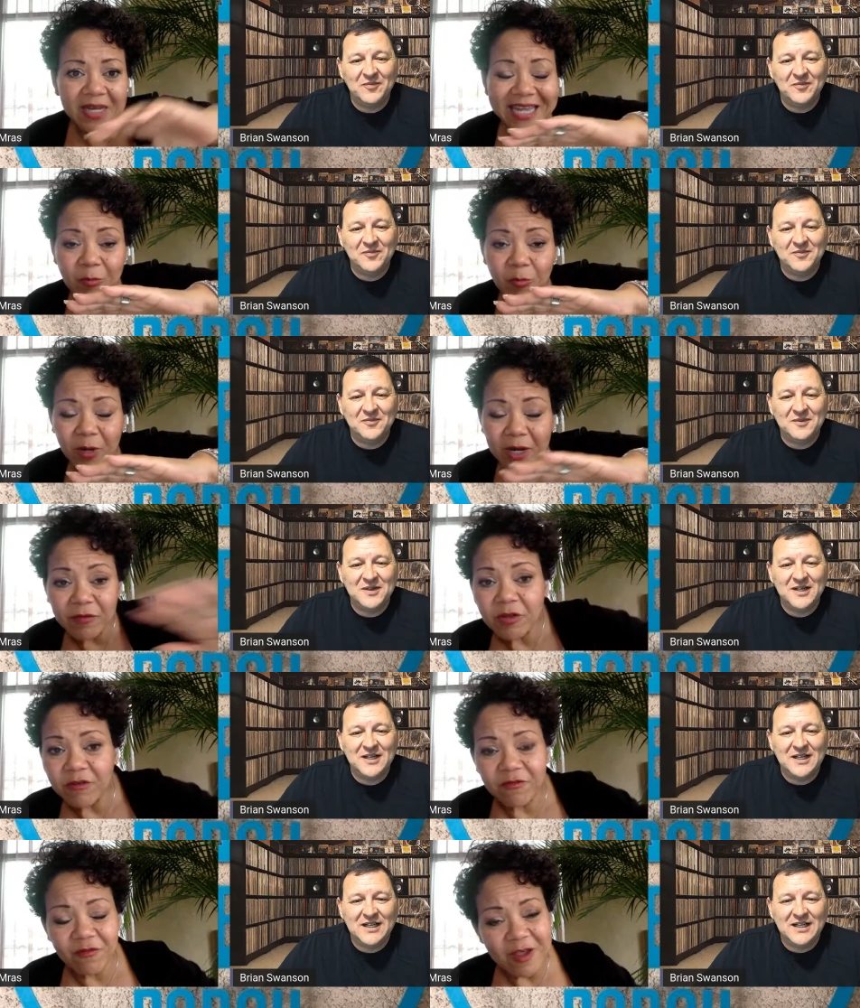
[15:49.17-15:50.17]
Speaker 1: on whatever
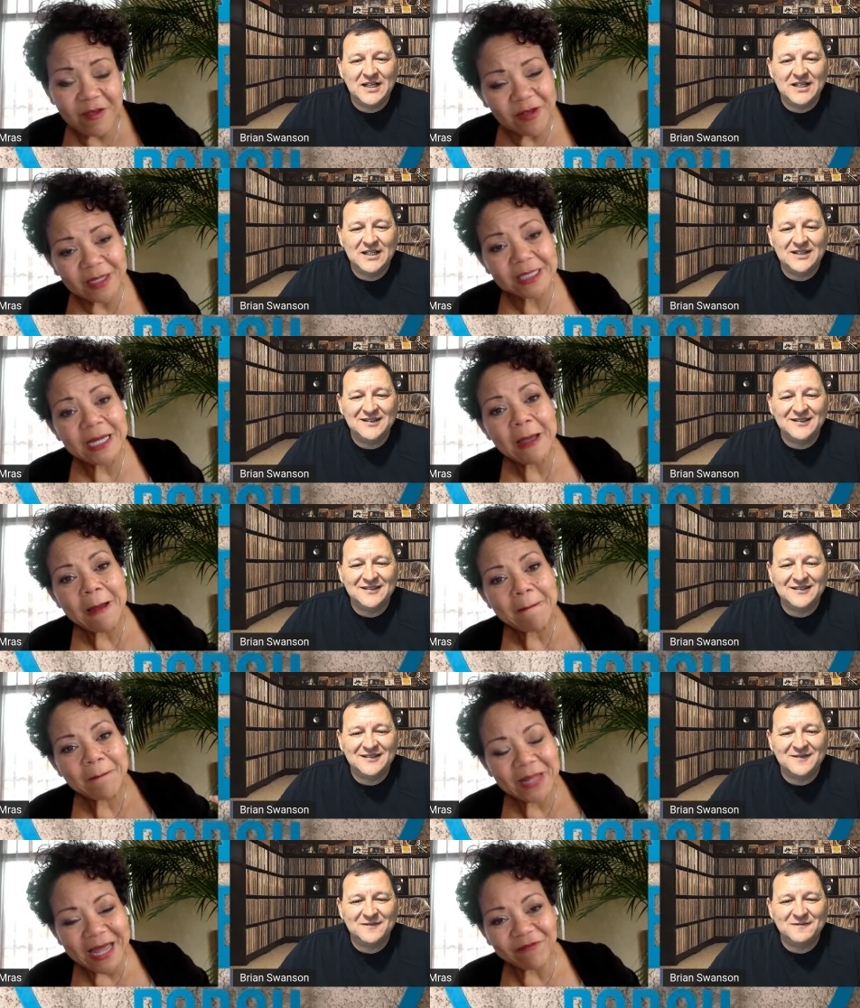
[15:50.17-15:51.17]
your favorite
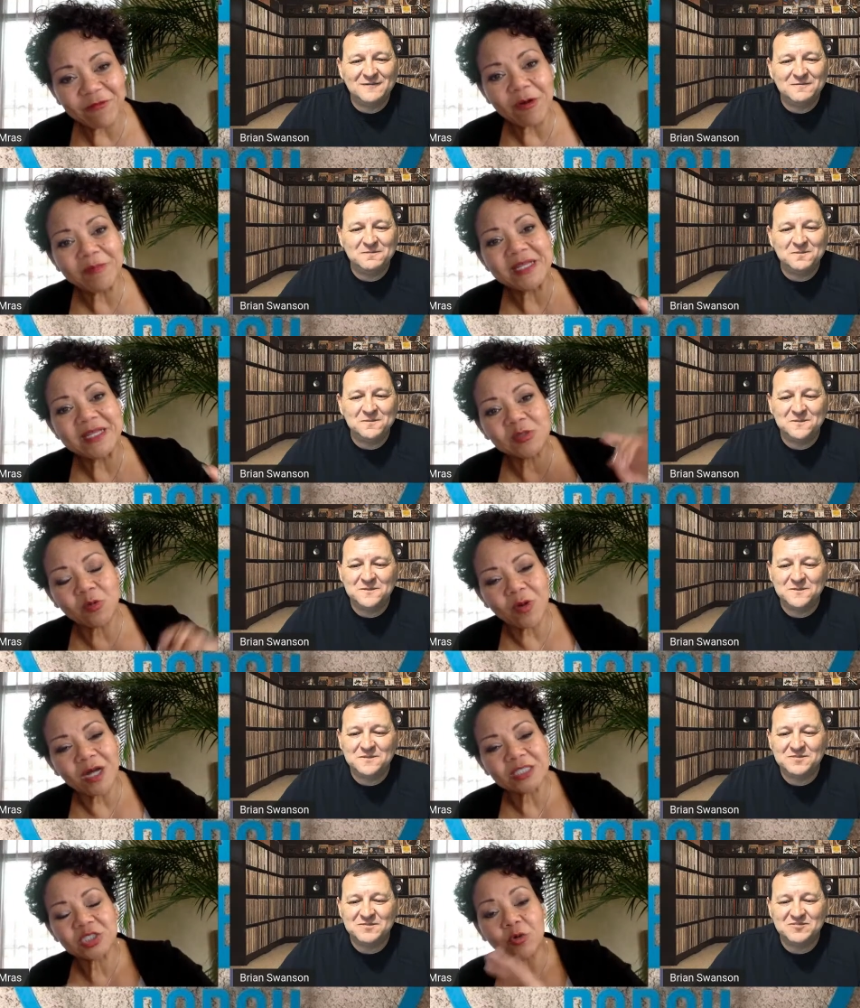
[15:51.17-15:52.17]
platform is to
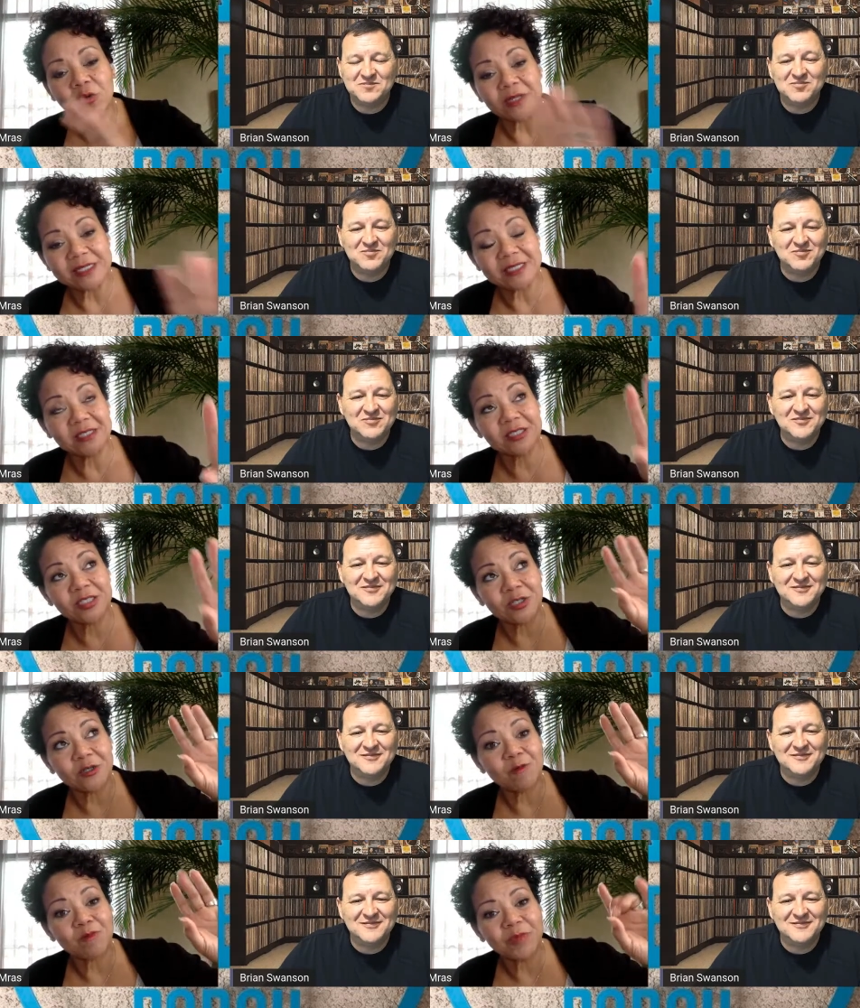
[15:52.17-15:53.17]
watch or listen
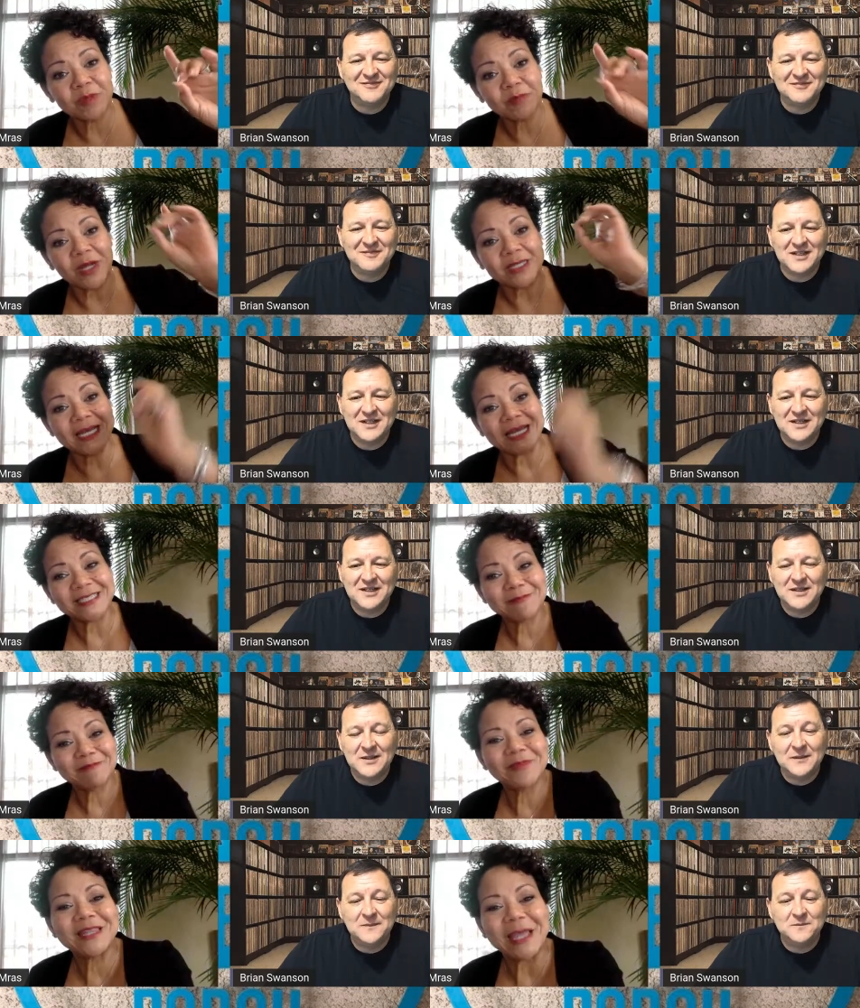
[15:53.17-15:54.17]
to podcasts.
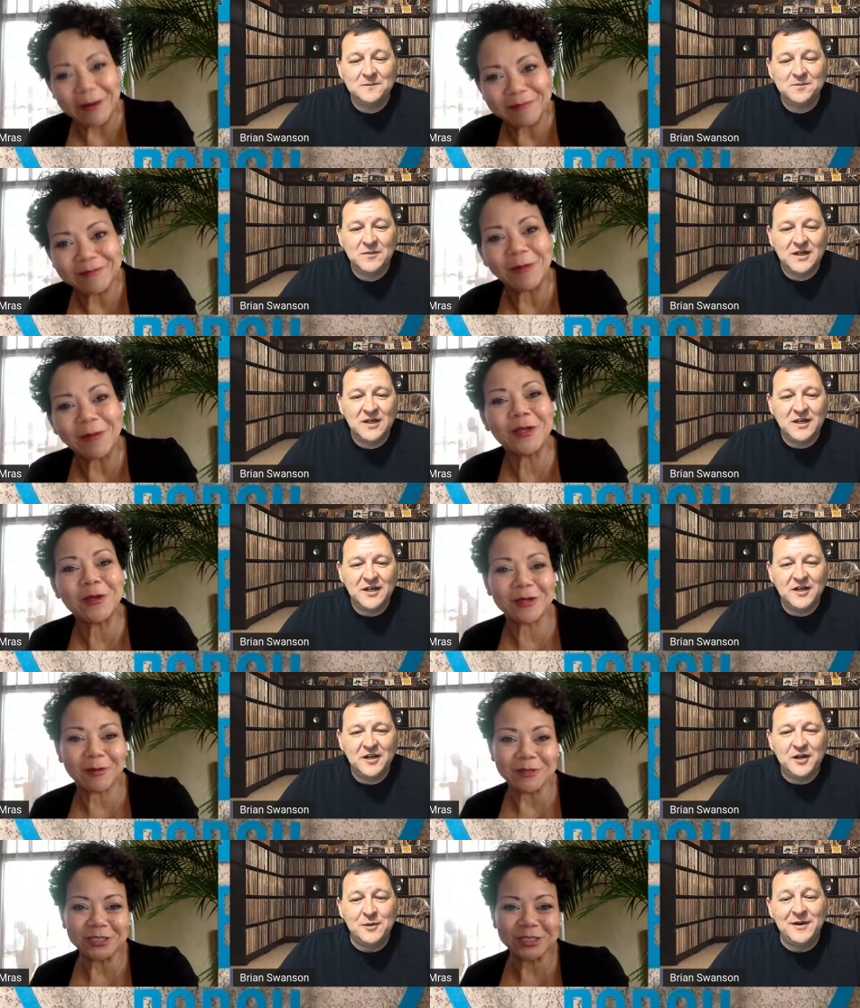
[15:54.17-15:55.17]
There. Now we can go
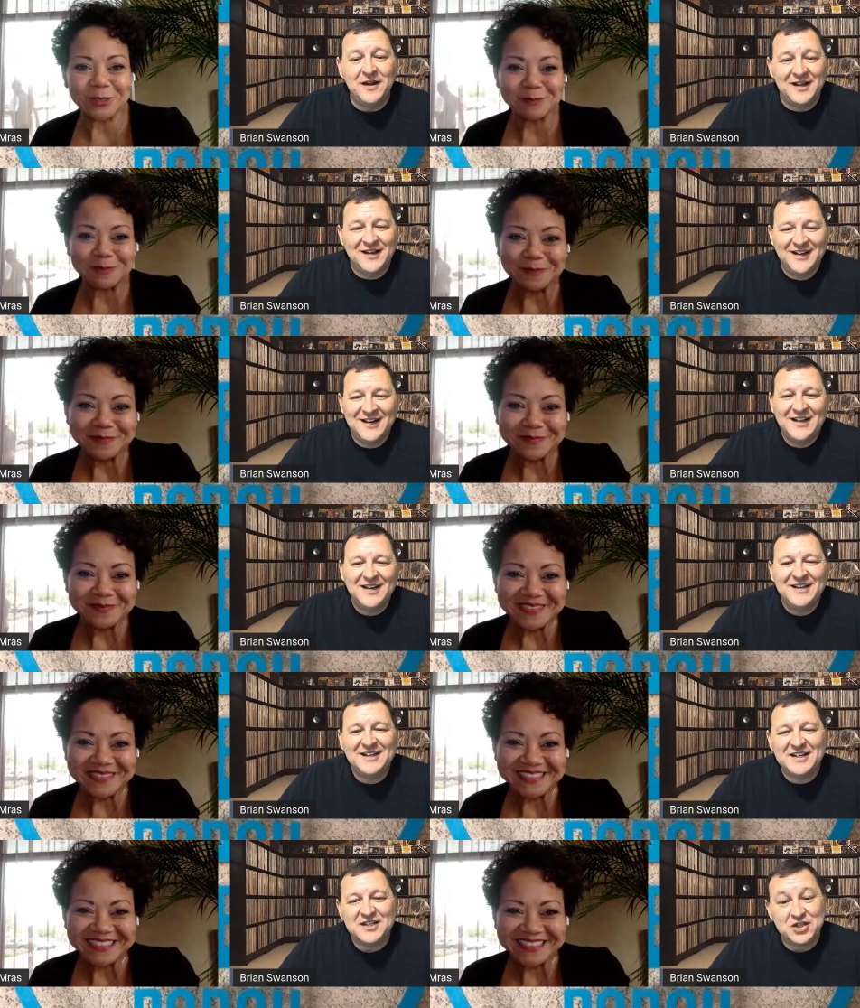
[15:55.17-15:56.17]
to mm-hmm.
Speaker 2: commercial.
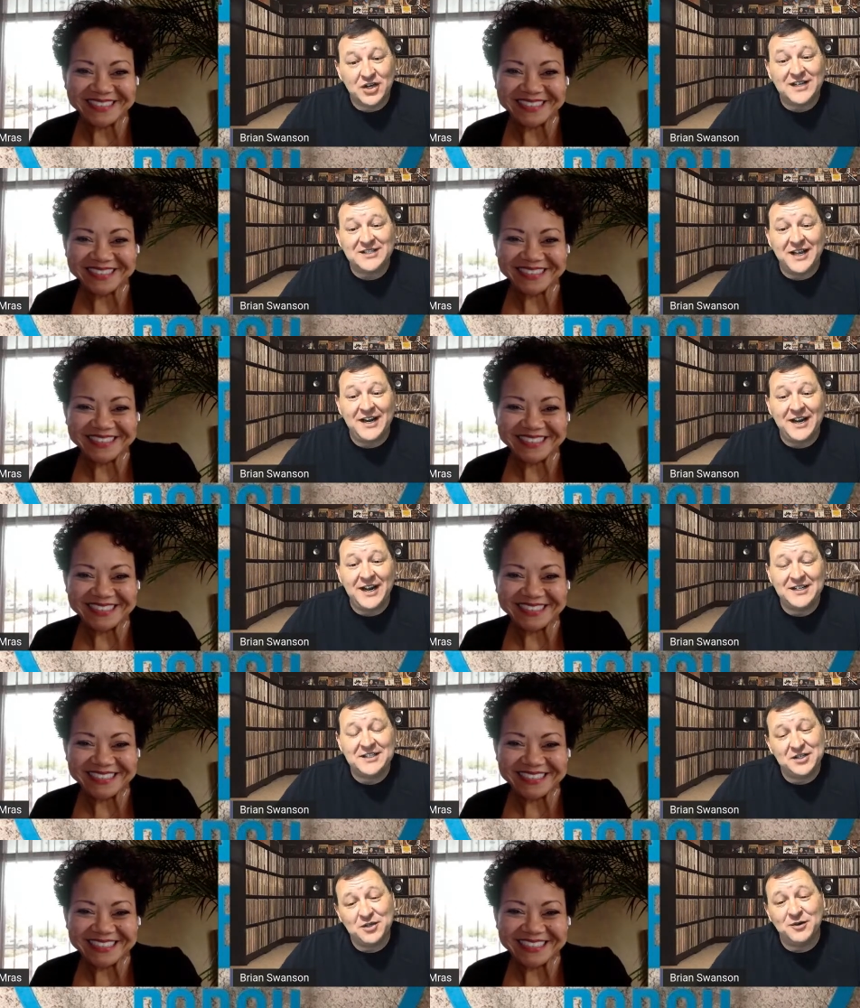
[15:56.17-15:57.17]
Should I say it again
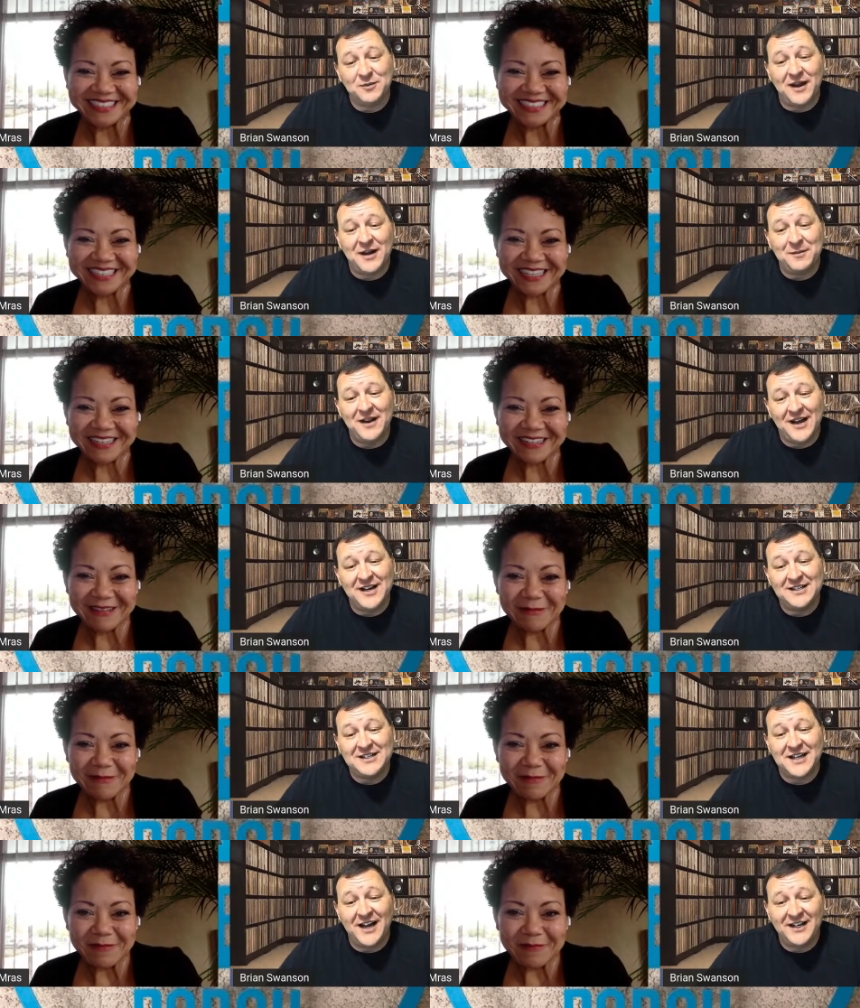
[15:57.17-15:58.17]
since you reminded me I didn't
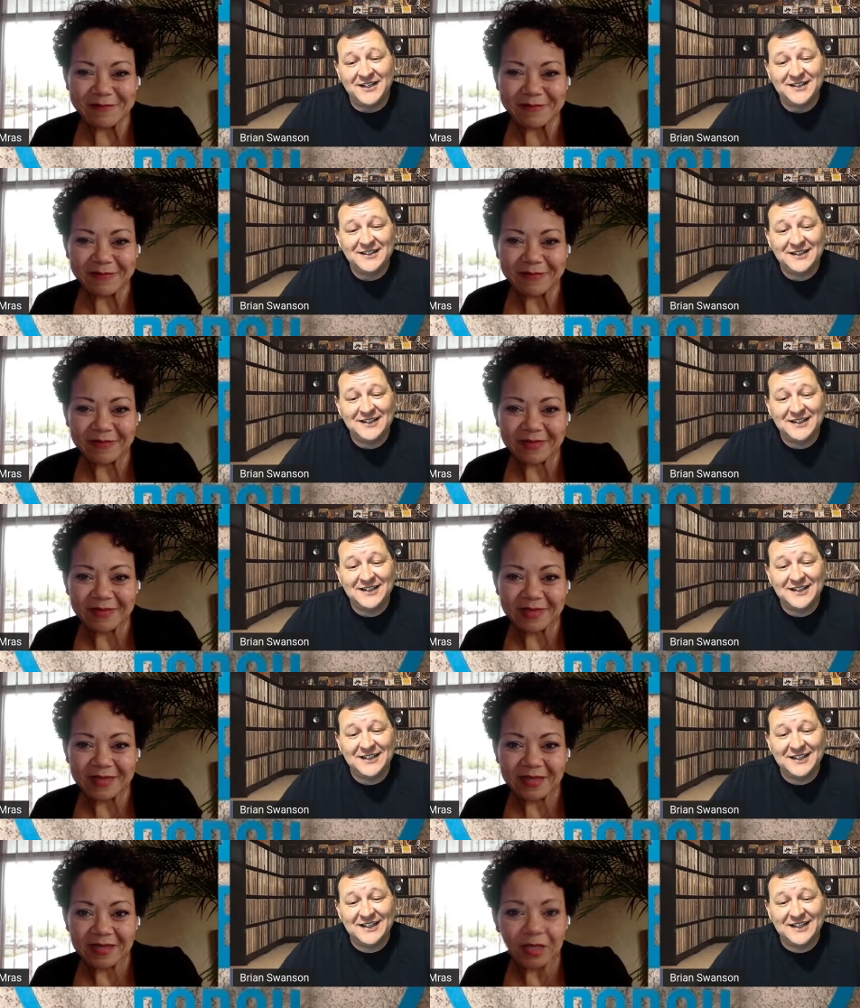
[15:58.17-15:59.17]
say it?
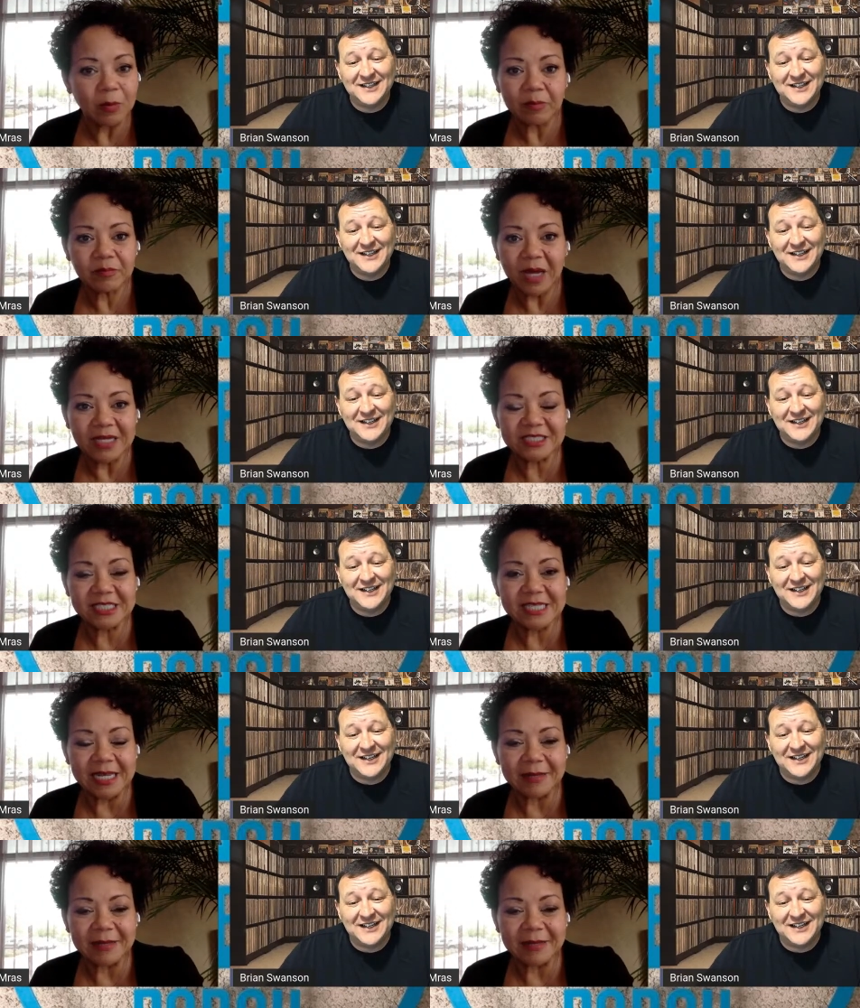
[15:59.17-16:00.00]
Speaker 1: No, I just